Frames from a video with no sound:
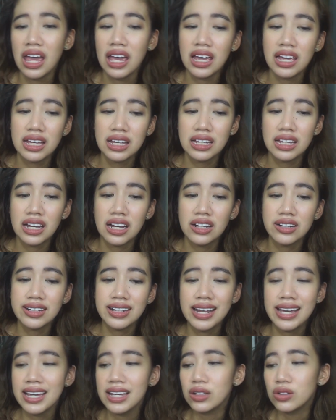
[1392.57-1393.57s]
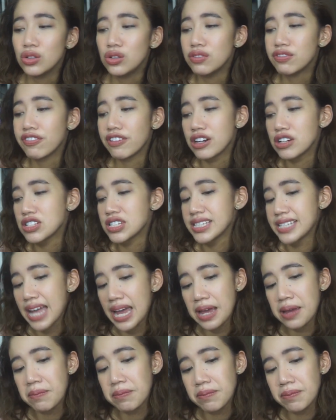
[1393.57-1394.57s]
Unlike nung
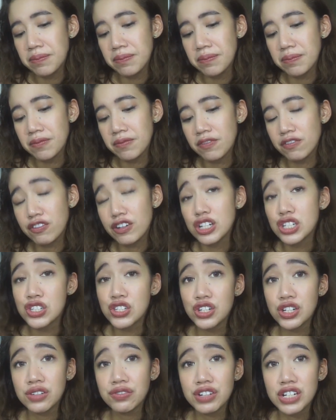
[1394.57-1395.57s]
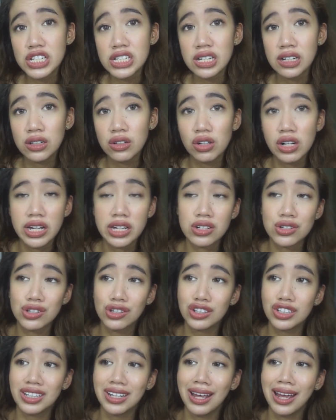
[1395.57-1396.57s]
first Universal
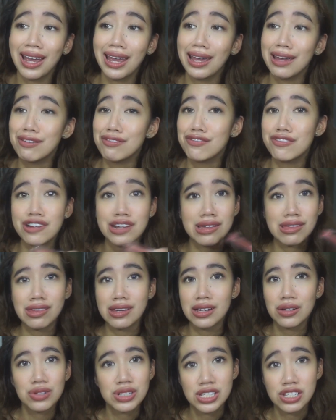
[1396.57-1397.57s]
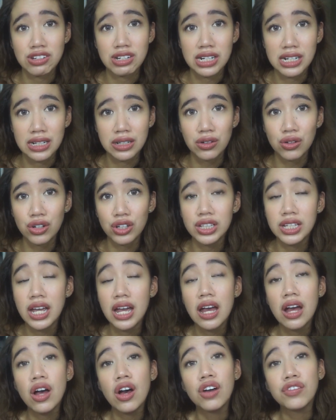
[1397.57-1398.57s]
collection, everything was really good.
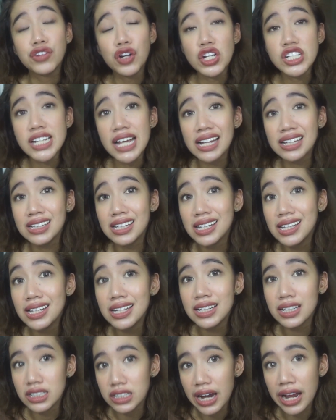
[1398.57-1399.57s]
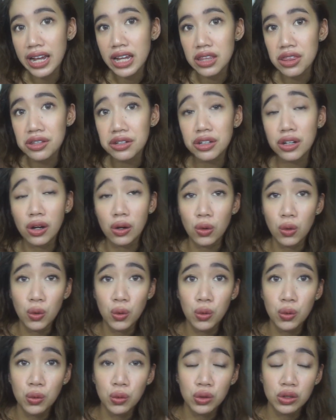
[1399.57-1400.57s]
Of course, I didn't try the
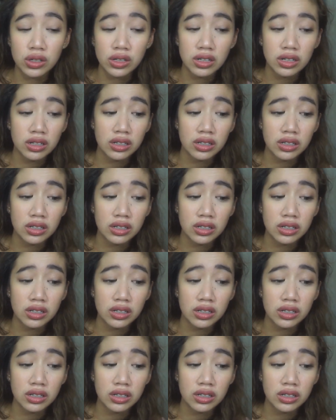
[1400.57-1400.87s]
glow